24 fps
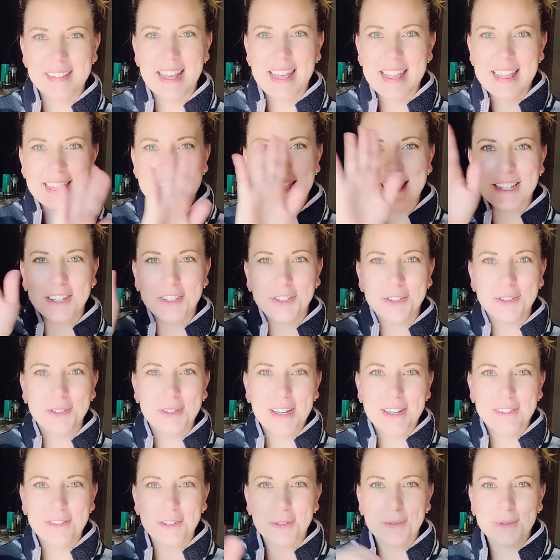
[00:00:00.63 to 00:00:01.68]
Hello
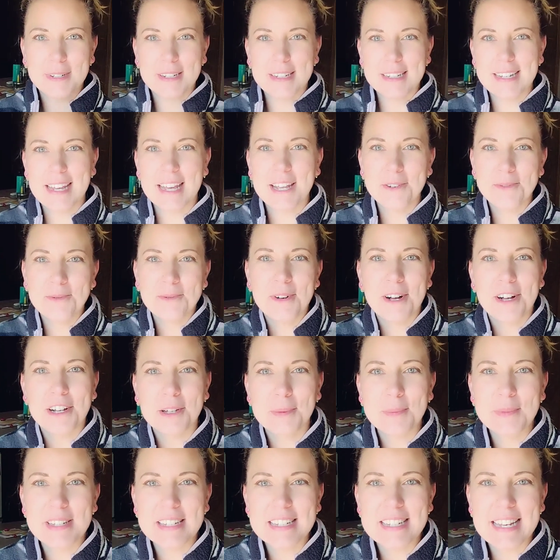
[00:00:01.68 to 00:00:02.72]
everyone, and
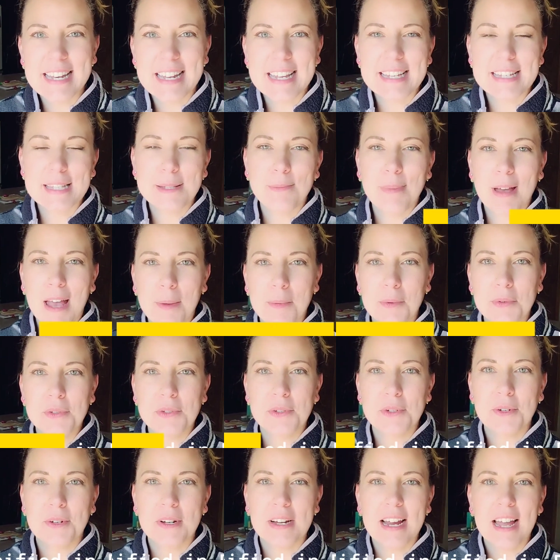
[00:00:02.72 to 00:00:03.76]
welcome to today's Bible
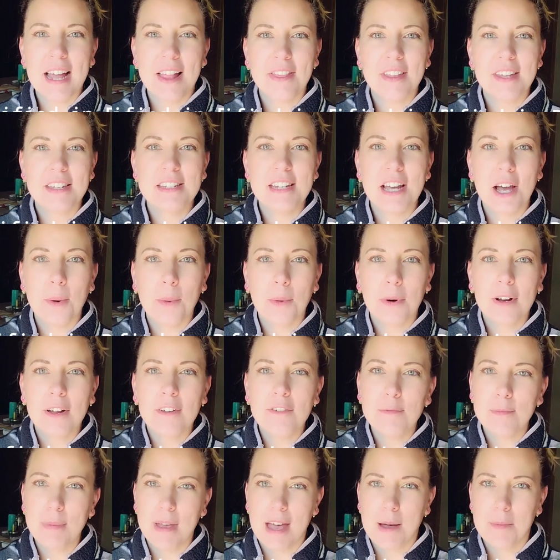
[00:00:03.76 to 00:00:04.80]
story on the Tower
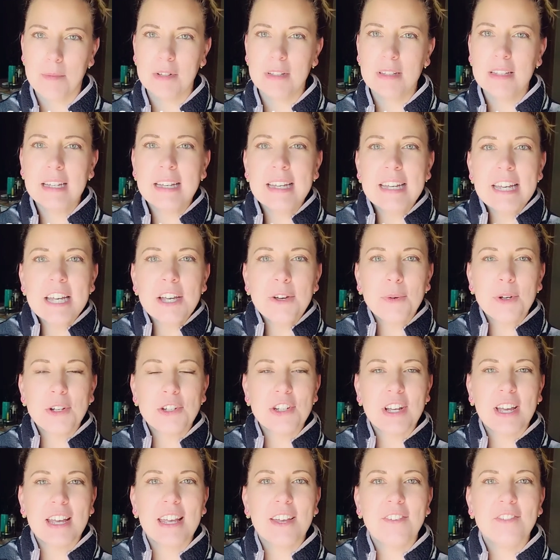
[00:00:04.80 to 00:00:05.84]
of Babel, which
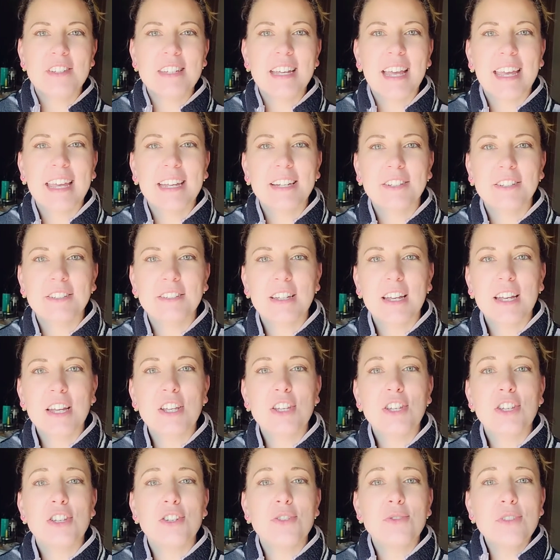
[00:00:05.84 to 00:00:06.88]
I have titled
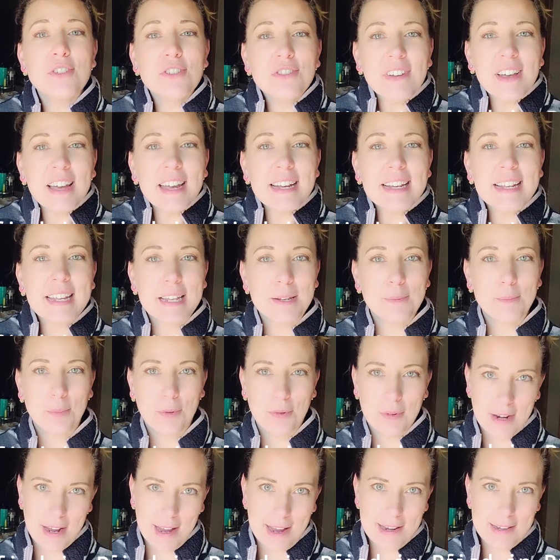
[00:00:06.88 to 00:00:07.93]
Unified in
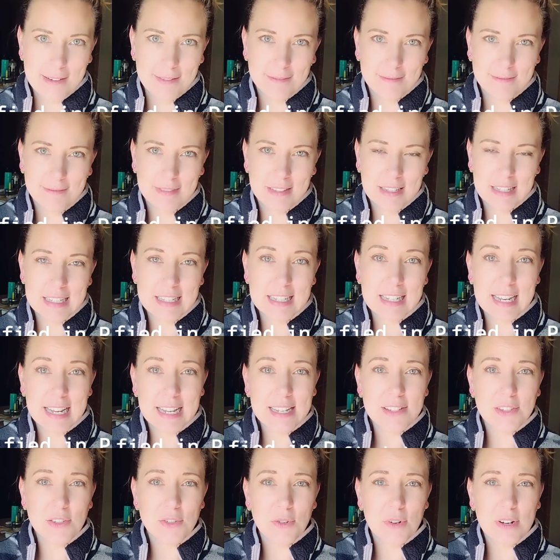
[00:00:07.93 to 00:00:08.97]
Pride.
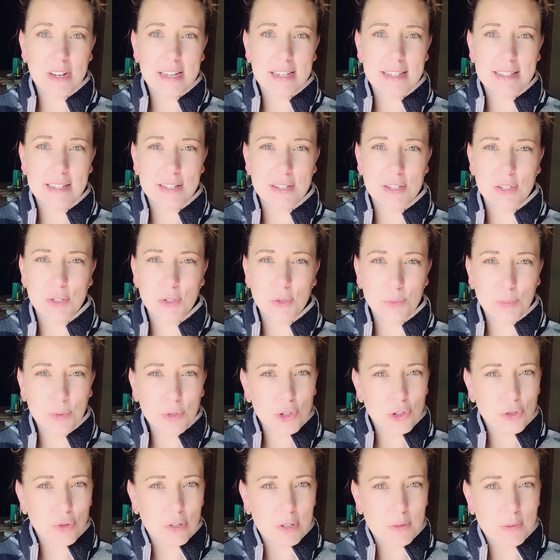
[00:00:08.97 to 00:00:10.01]
Today's story is a super
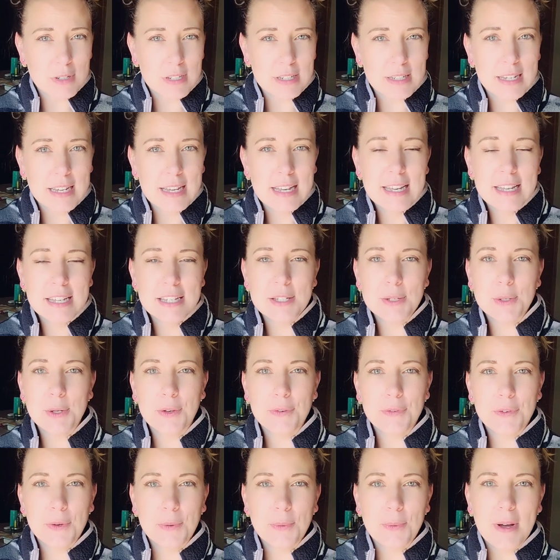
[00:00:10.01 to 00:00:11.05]
short one, so
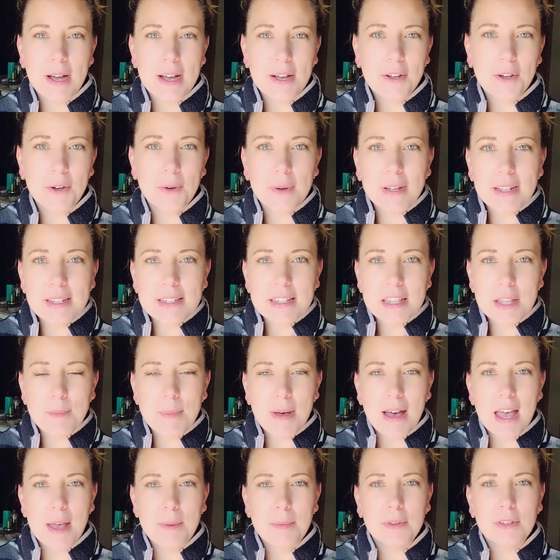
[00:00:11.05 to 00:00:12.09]
if you want, go into the
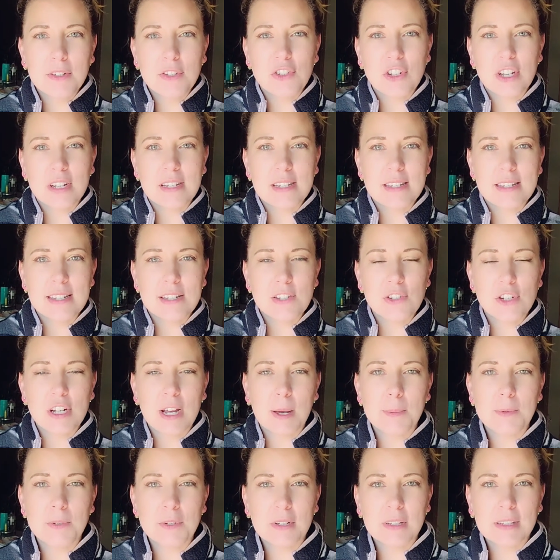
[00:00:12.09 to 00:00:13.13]
Bible, Genesis
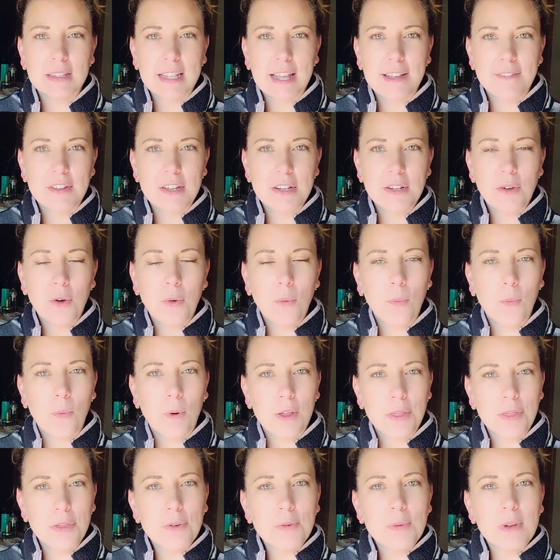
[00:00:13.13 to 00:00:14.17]
chapter 11,
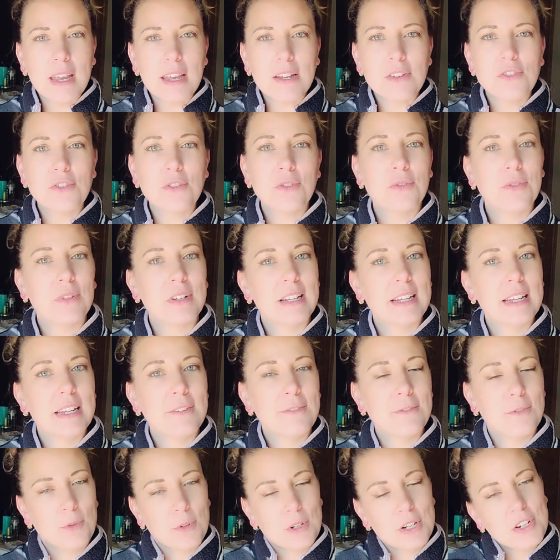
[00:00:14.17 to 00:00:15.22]
1 through 8 to read it
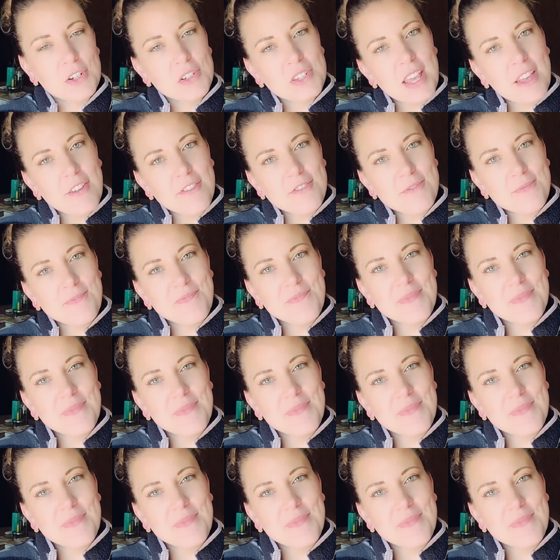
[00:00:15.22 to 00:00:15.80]
for yourself.